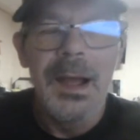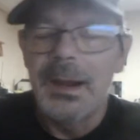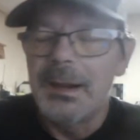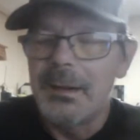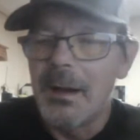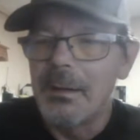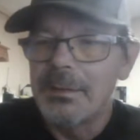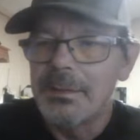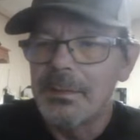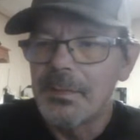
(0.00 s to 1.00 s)
so I said to
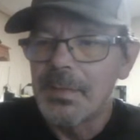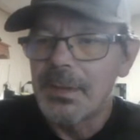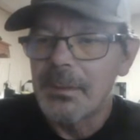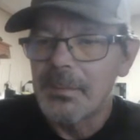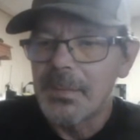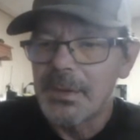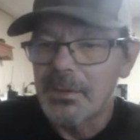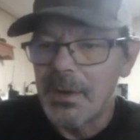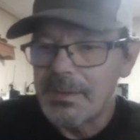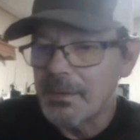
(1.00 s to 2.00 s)
him, I said, hey,
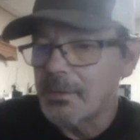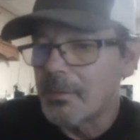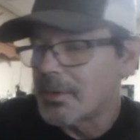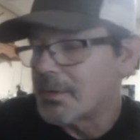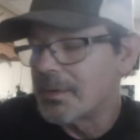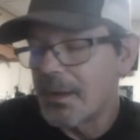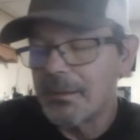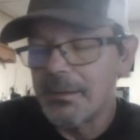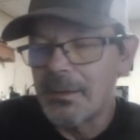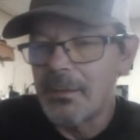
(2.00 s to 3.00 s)
can we set this
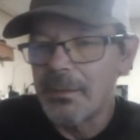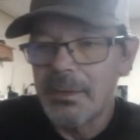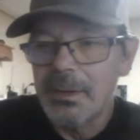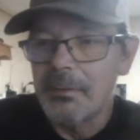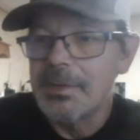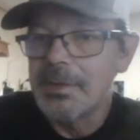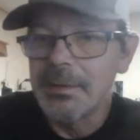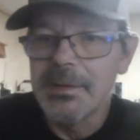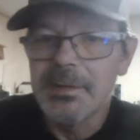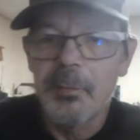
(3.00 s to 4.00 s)
appointment up as ongoing
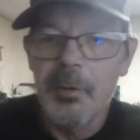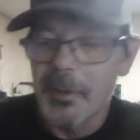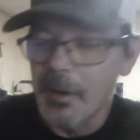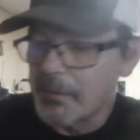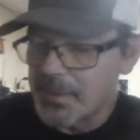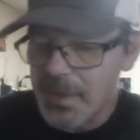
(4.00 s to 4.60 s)
every 3 months?